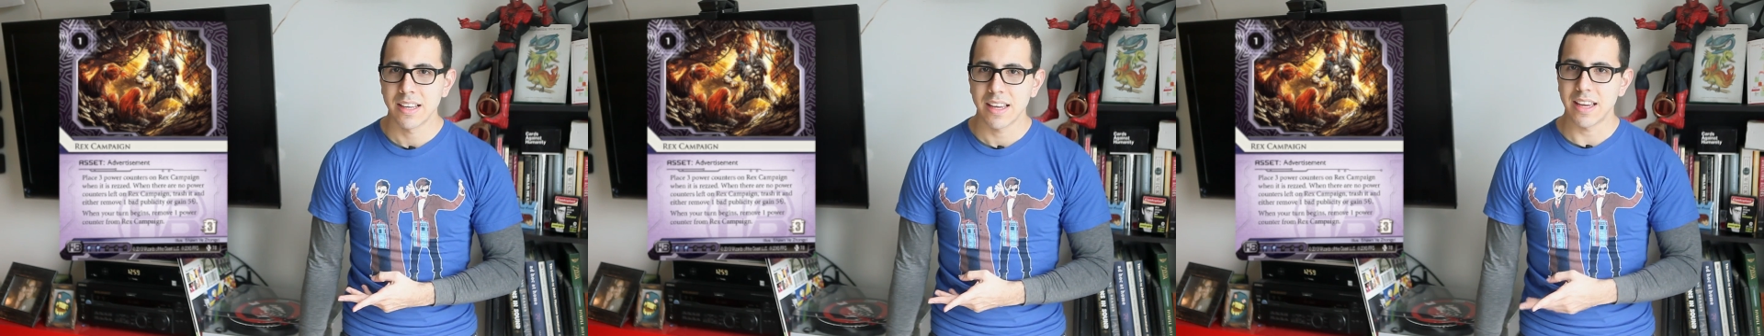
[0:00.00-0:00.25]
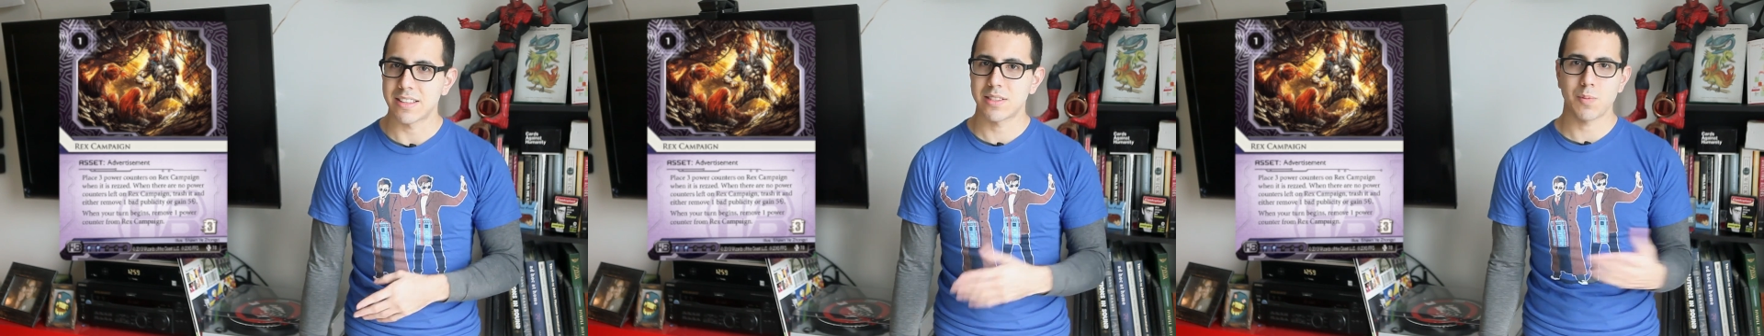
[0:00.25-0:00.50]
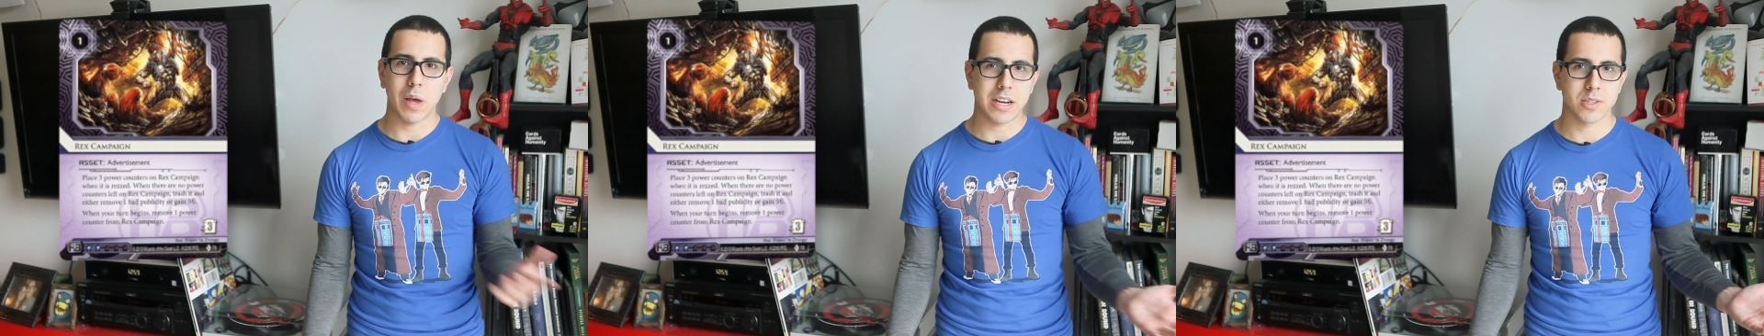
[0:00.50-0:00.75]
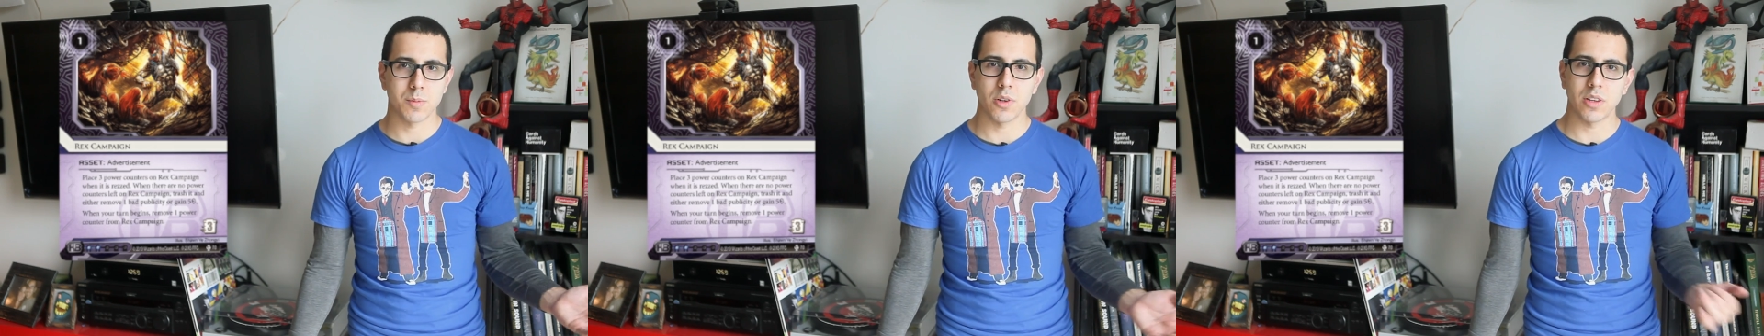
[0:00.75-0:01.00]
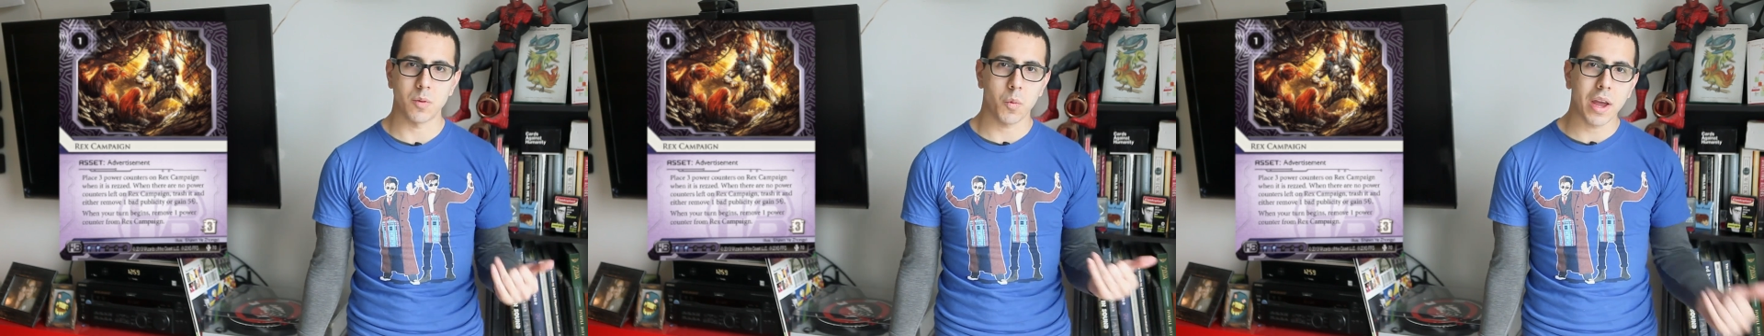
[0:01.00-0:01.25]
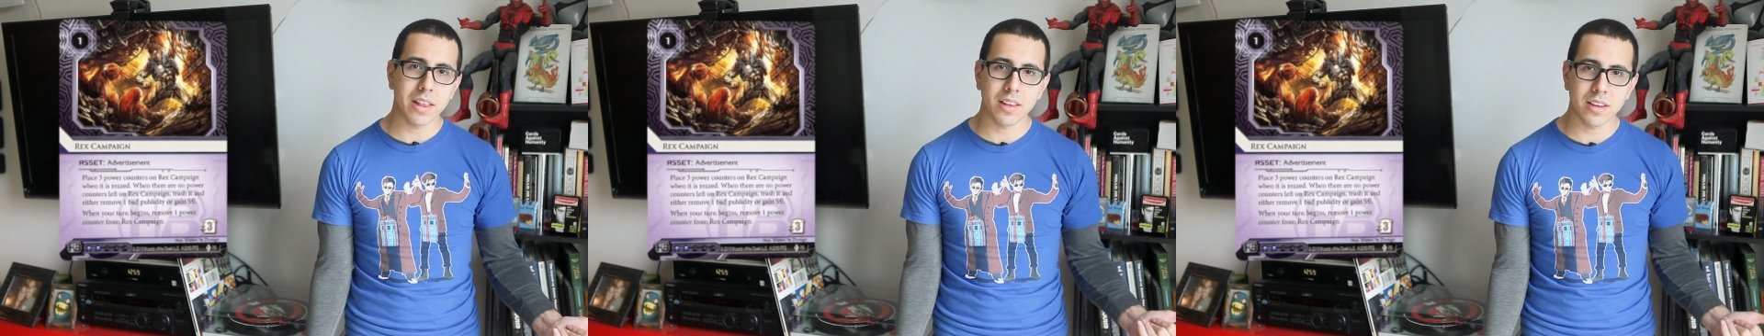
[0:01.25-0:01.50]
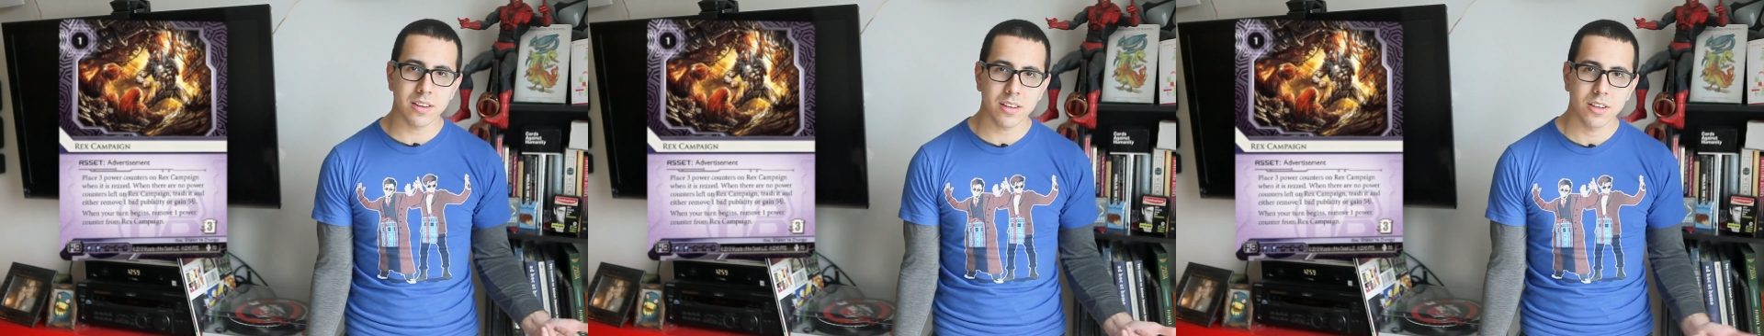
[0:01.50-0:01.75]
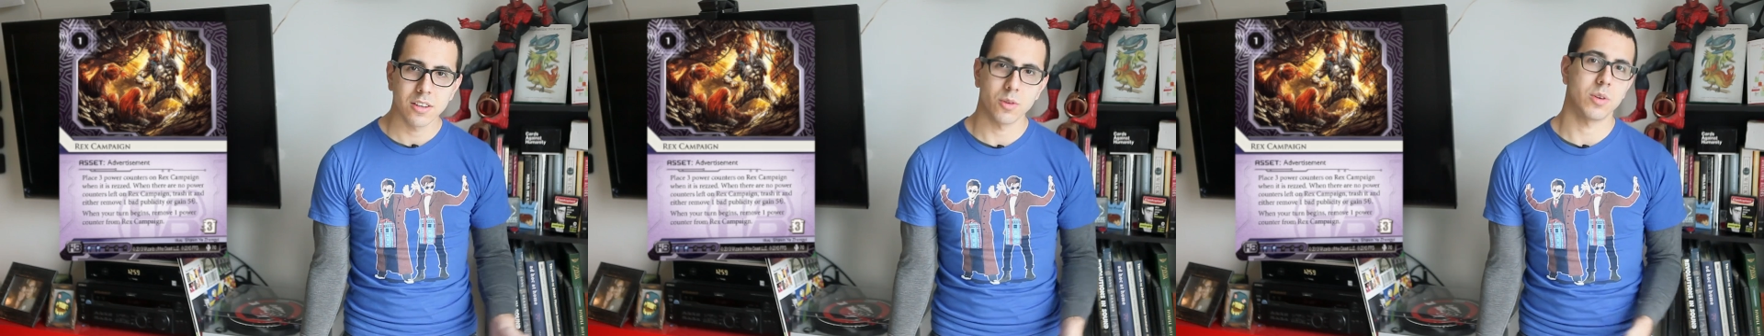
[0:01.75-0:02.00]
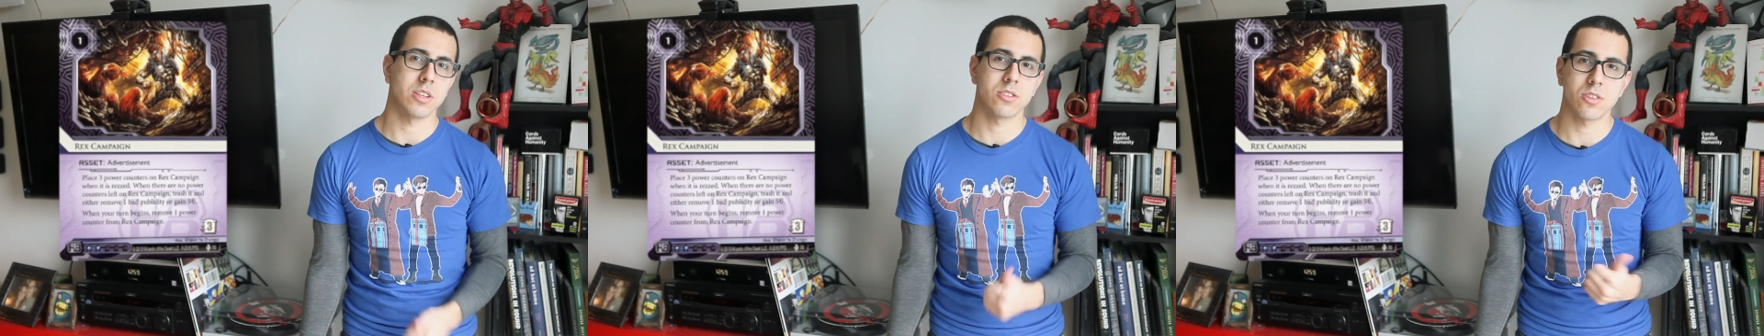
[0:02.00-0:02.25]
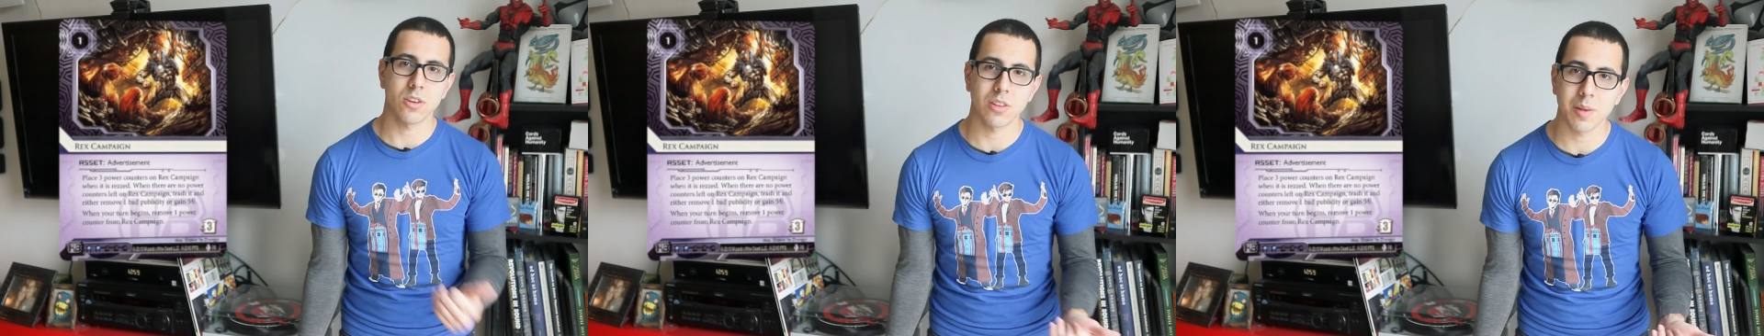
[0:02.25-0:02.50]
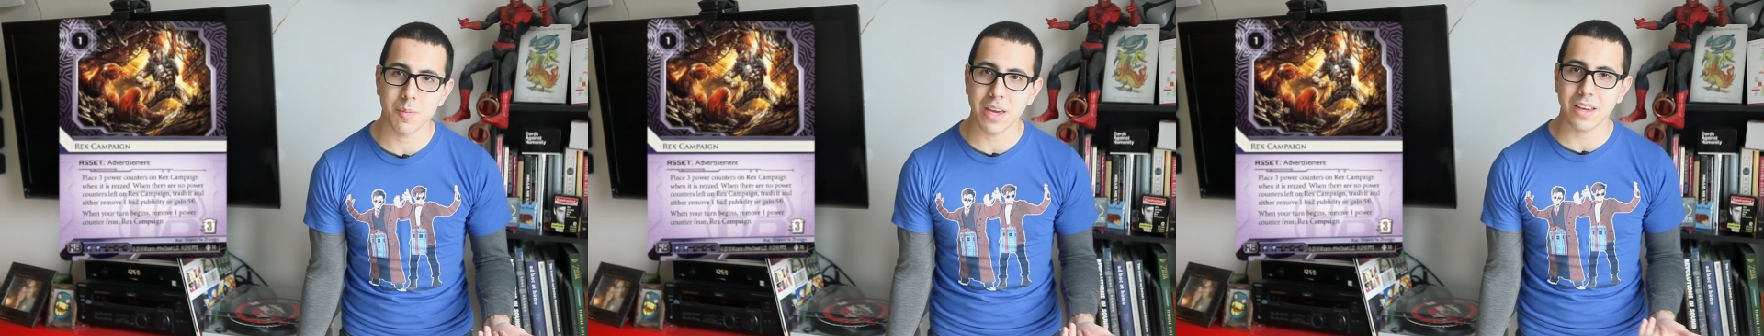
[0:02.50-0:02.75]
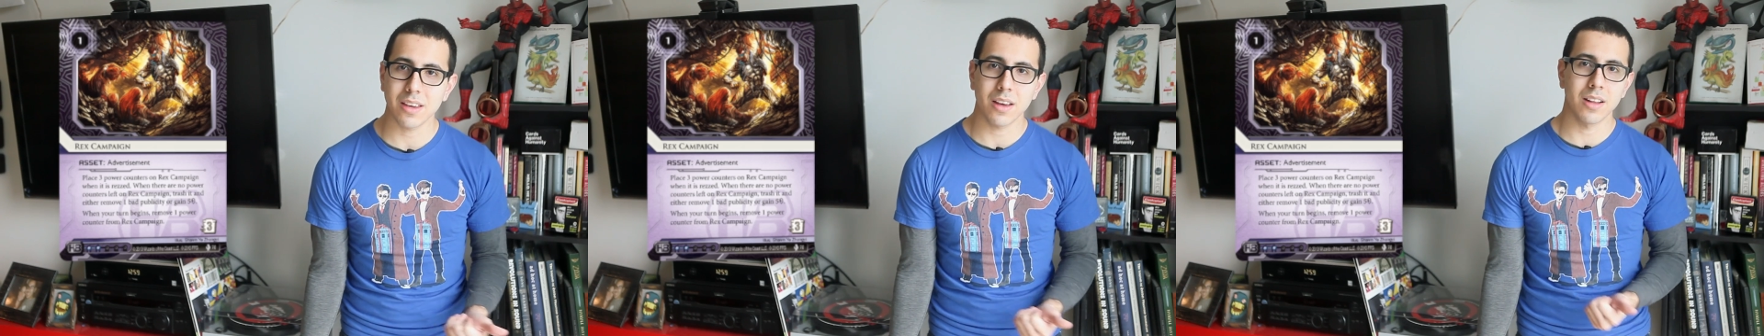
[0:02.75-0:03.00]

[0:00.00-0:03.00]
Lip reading: it's splashable in Wayland, who can certainly make